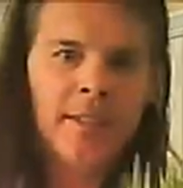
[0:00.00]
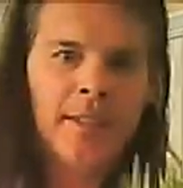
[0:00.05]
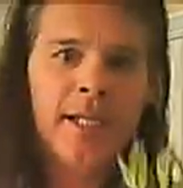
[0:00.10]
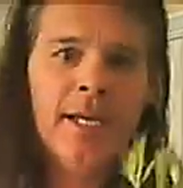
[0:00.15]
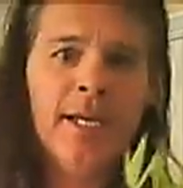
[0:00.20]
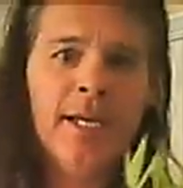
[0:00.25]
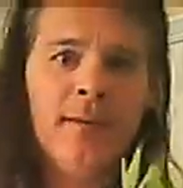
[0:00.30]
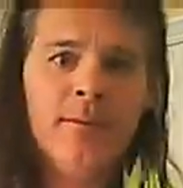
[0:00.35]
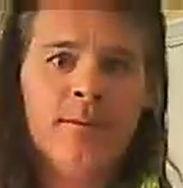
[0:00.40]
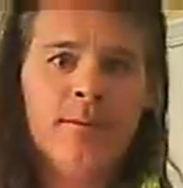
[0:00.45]

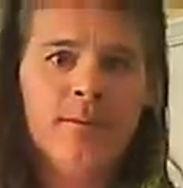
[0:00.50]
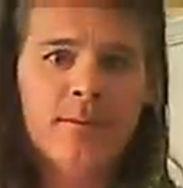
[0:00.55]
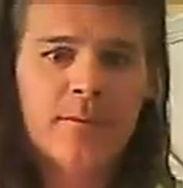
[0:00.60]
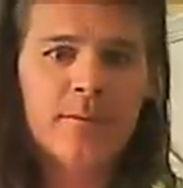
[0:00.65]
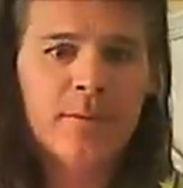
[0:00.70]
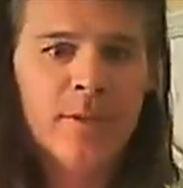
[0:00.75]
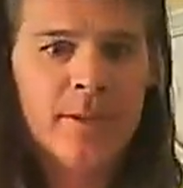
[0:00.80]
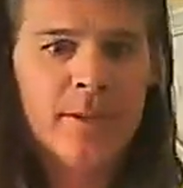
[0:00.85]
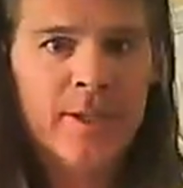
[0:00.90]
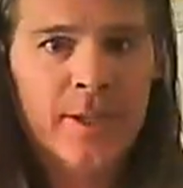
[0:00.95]
And
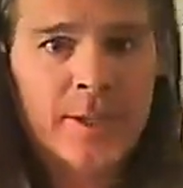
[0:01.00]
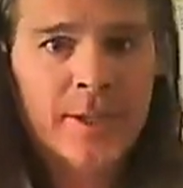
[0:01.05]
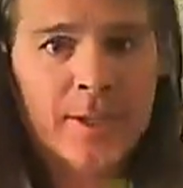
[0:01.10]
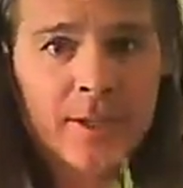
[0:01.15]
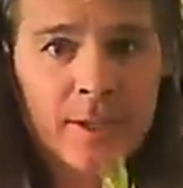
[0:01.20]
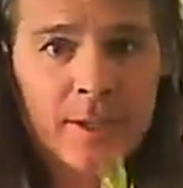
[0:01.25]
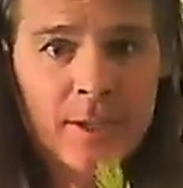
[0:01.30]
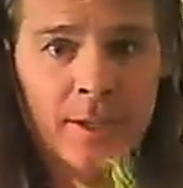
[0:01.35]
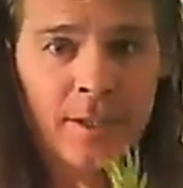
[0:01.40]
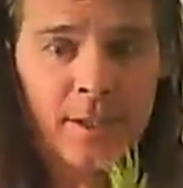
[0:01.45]
with this, you
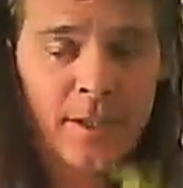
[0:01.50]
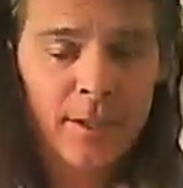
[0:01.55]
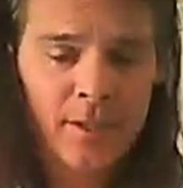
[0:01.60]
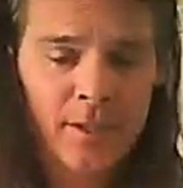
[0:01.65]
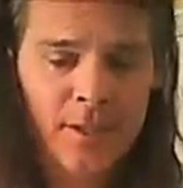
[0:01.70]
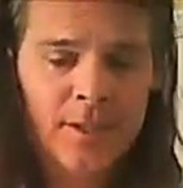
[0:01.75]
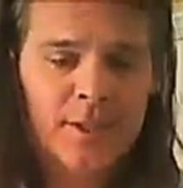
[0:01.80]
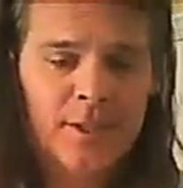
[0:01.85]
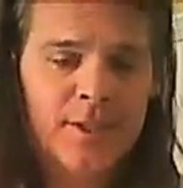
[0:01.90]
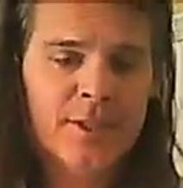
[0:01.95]
can literally
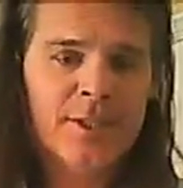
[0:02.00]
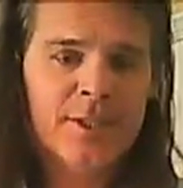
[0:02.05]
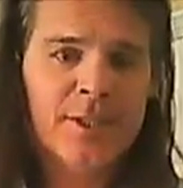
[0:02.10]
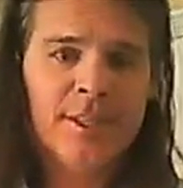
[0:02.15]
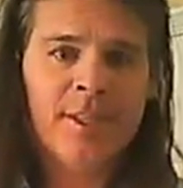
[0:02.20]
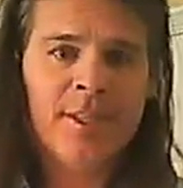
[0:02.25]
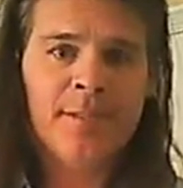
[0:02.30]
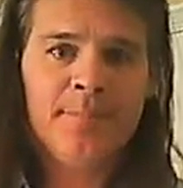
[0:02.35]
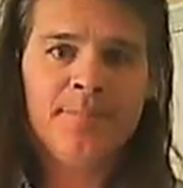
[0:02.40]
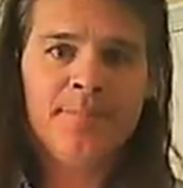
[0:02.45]
just
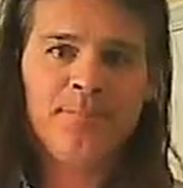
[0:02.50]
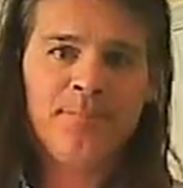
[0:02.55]
throw